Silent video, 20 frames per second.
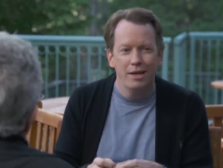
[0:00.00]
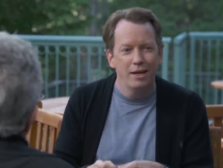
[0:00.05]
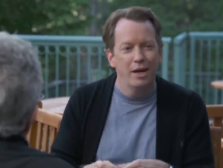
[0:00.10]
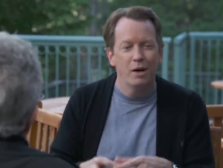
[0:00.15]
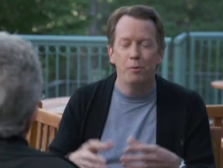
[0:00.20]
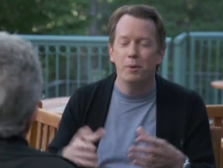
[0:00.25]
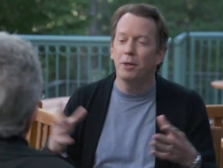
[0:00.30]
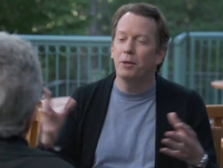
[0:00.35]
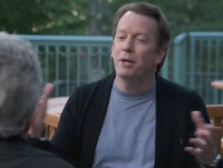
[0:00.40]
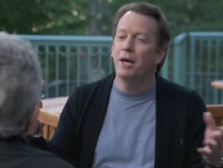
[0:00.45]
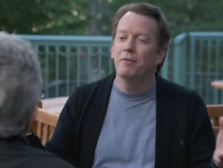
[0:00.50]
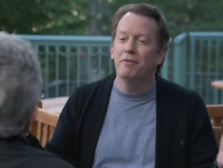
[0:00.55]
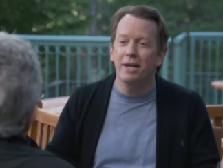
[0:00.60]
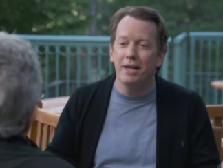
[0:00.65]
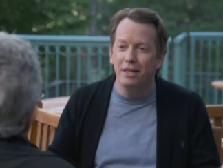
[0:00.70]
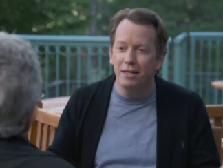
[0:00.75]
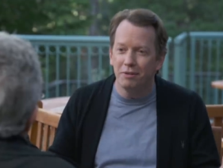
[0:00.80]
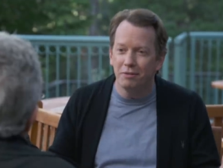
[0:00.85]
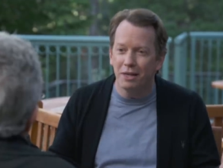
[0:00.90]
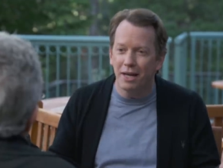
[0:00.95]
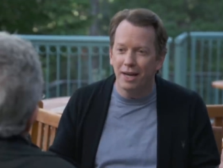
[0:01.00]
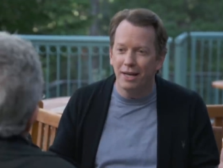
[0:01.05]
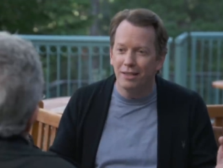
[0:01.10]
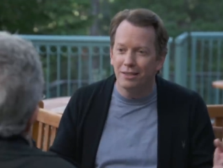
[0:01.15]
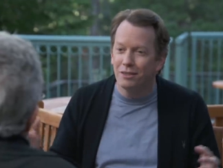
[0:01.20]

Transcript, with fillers: And we don't have any of that.